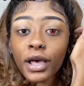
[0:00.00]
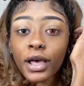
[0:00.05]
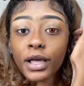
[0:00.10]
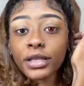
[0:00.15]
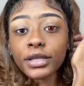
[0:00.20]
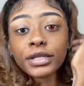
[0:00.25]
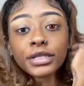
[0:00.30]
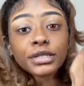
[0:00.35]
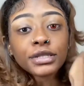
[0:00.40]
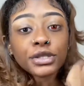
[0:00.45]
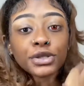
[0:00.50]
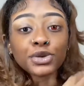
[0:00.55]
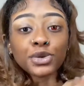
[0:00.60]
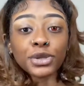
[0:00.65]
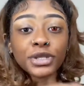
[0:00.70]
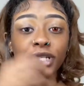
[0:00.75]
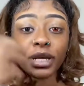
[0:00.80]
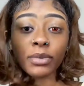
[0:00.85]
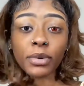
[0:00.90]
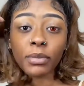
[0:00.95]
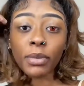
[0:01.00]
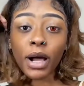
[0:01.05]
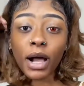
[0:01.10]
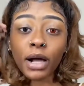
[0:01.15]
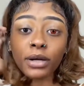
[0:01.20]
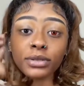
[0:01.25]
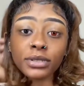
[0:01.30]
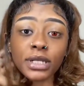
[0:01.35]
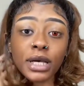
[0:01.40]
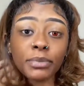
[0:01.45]
This is a story time about
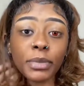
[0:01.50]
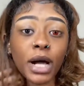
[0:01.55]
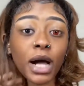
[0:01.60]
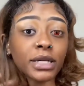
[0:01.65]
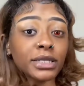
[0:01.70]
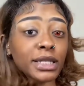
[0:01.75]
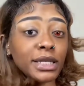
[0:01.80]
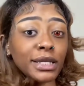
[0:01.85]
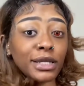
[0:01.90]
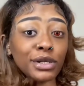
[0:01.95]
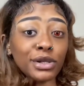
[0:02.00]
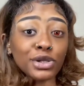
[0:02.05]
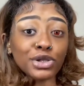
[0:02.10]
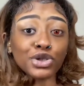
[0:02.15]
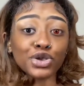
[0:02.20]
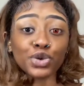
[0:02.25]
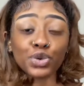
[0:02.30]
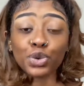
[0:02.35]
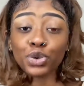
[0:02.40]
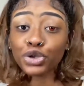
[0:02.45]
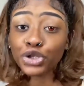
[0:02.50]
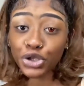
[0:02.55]
the time I dated the school